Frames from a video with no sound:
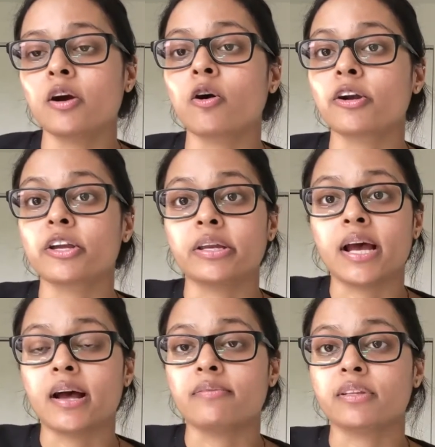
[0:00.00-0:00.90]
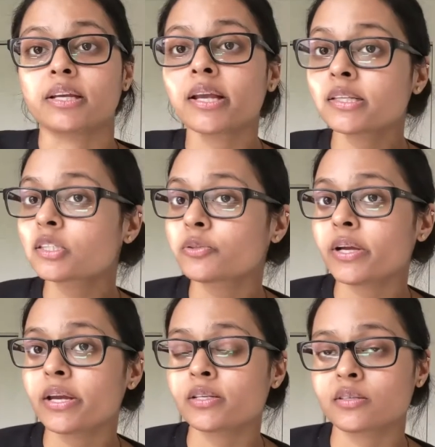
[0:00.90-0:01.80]
or you can have the kids
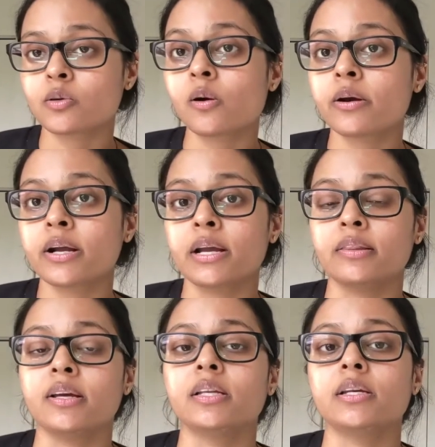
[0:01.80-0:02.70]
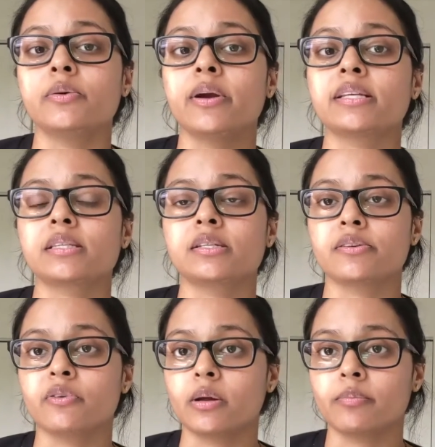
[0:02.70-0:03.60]
create a story and then erase the
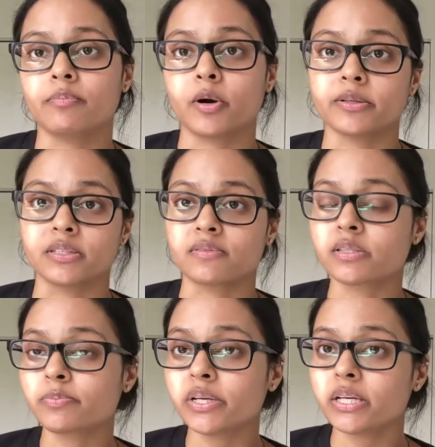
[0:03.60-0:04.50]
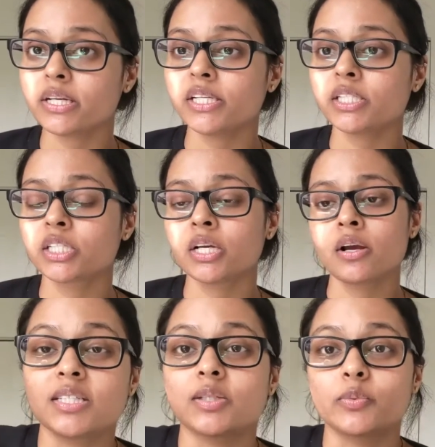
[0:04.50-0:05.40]
different parts of speech.
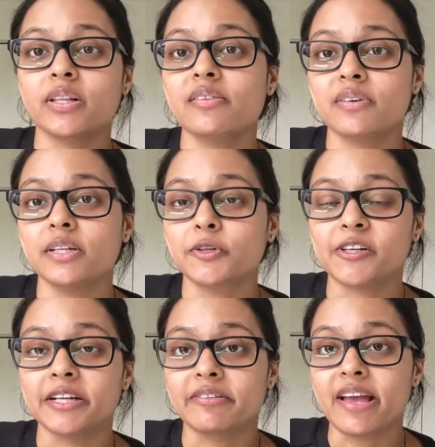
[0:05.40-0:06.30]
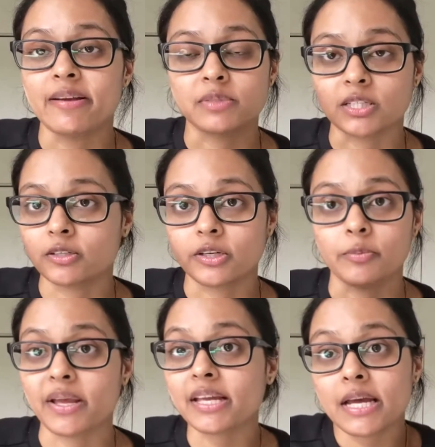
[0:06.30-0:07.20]
This is a really fun and creative game, so, you
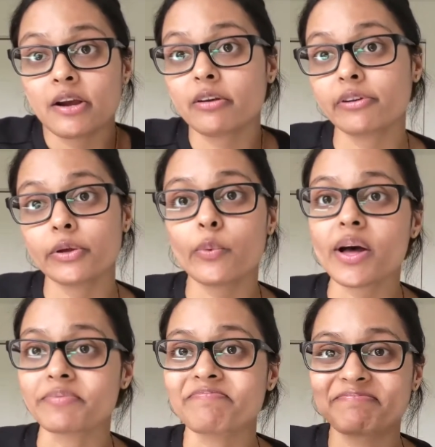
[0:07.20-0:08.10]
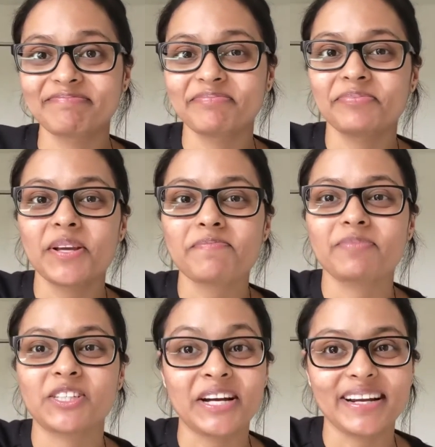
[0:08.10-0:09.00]
know, make it however you want. Yeah,
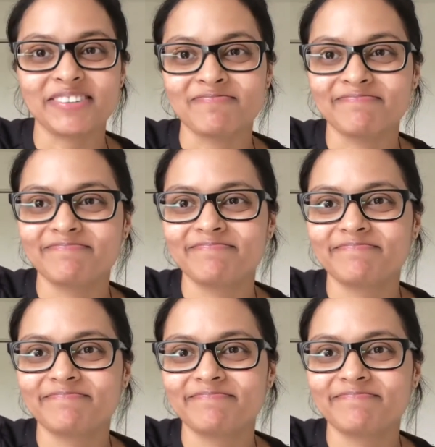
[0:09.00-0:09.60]
try it out.